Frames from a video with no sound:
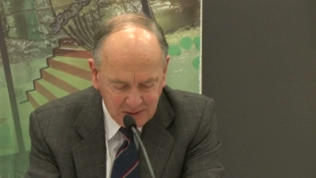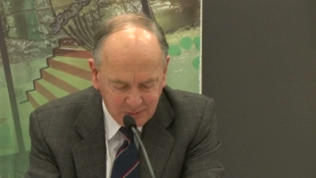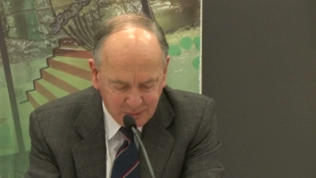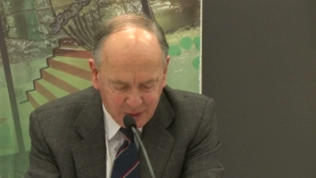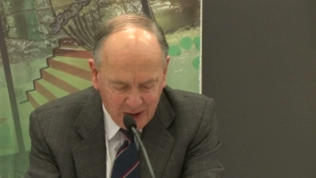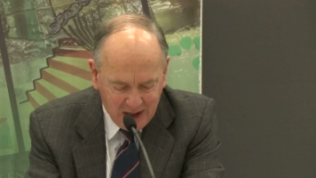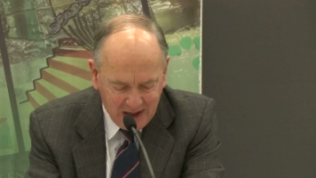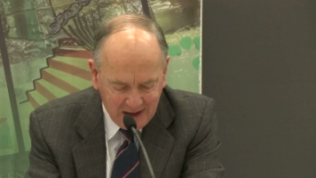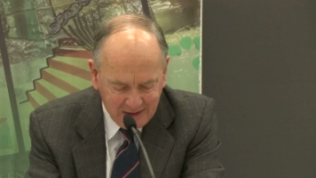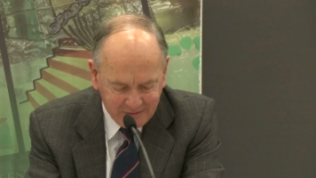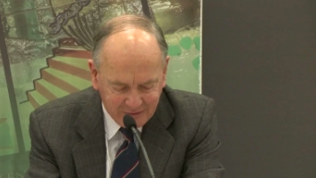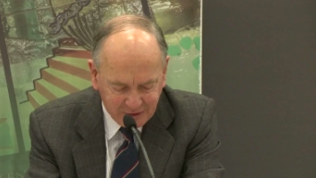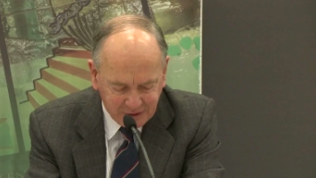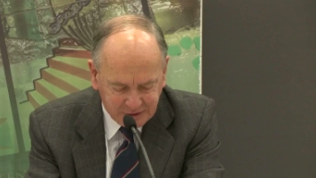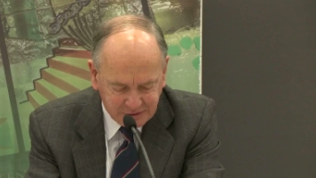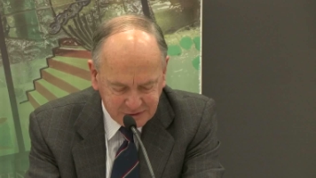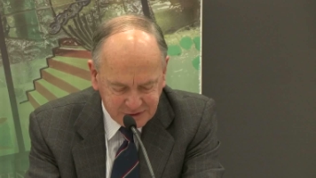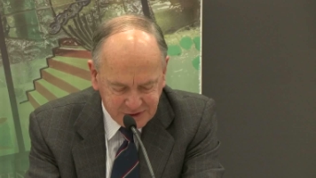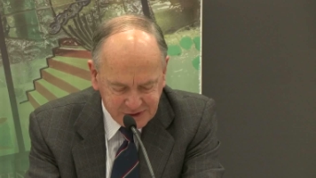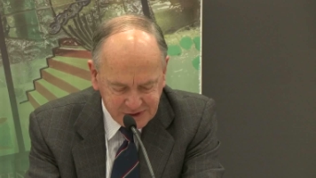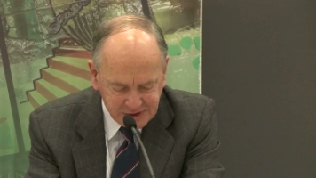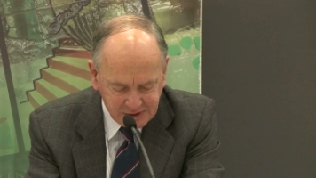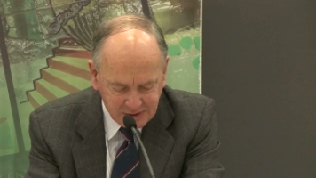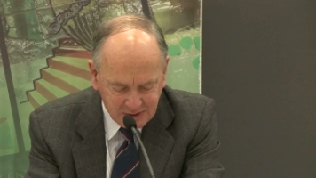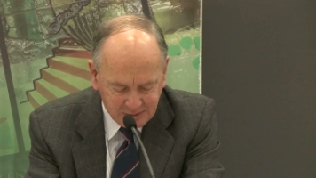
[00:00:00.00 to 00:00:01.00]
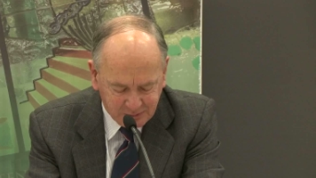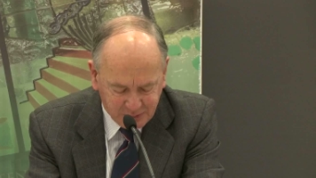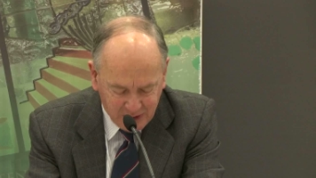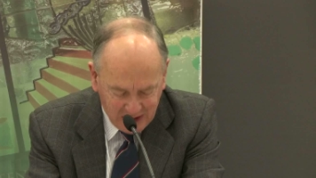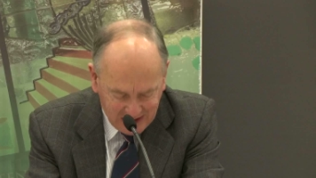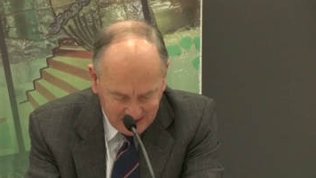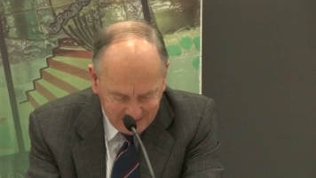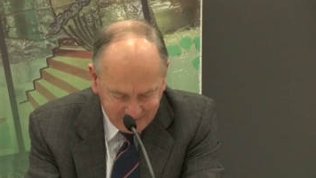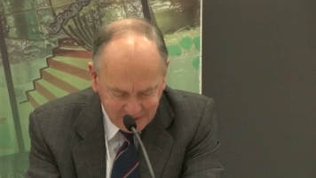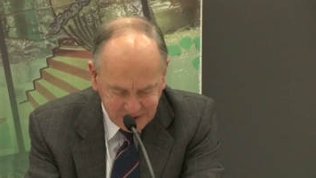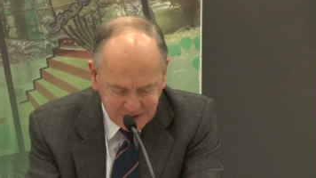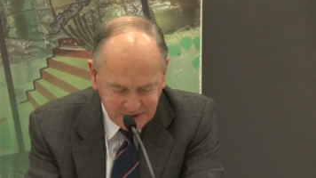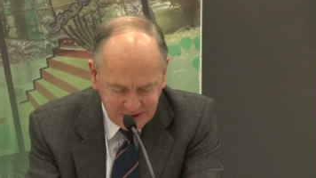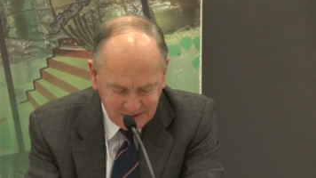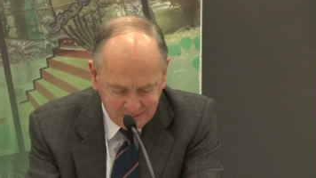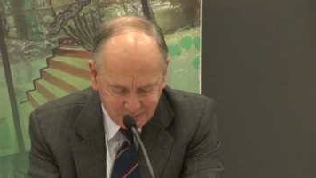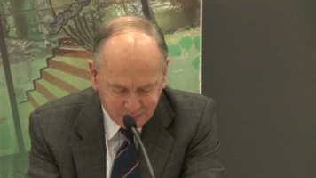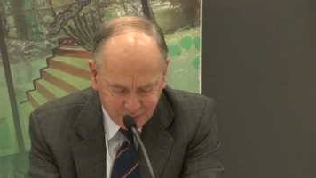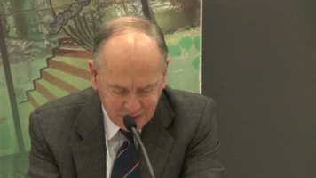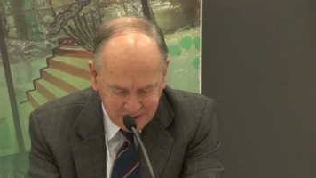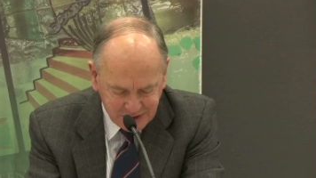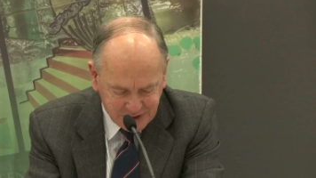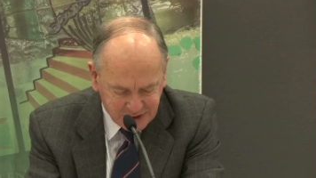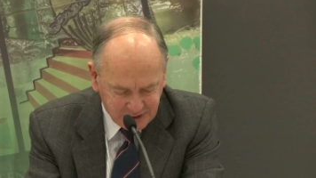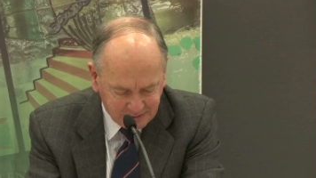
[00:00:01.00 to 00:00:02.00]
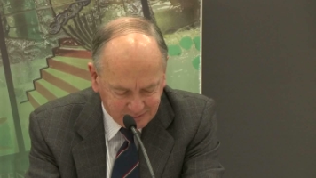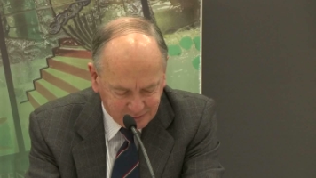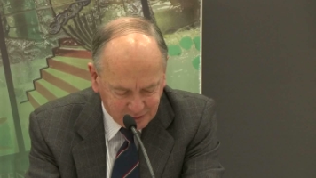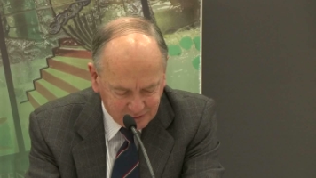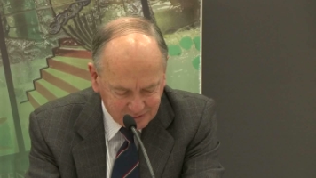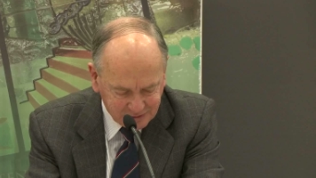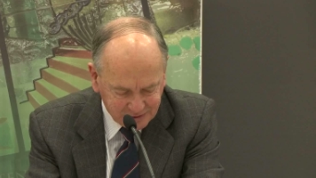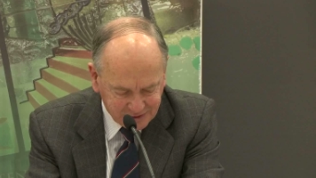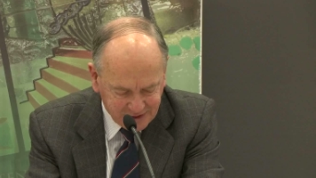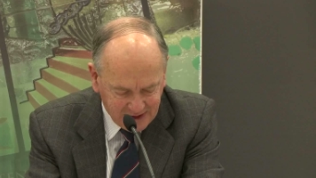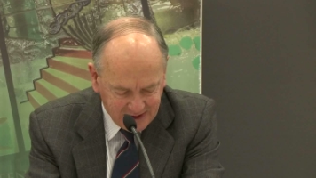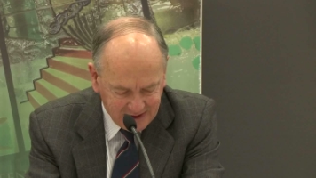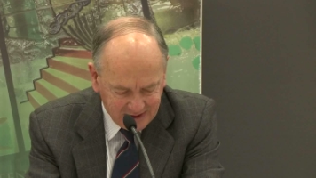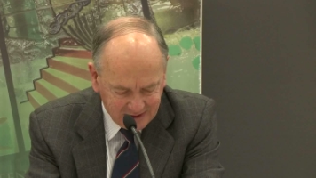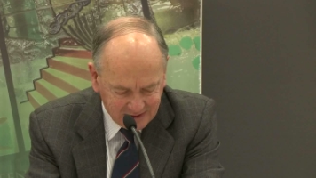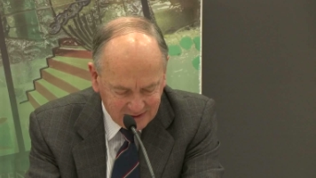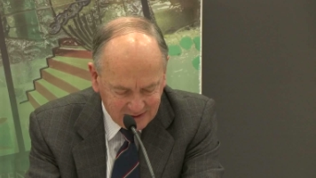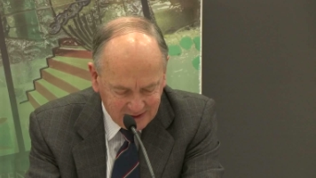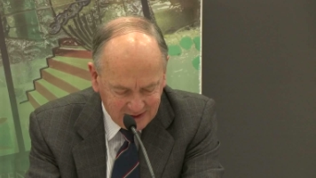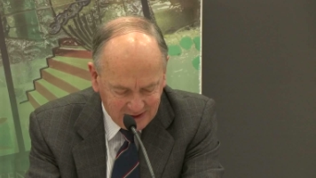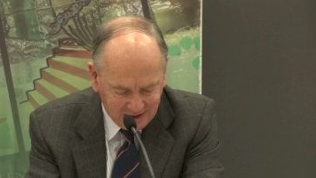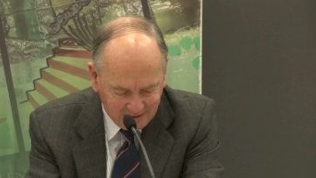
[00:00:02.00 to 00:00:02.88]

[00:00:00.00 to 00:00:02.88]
privacy principles and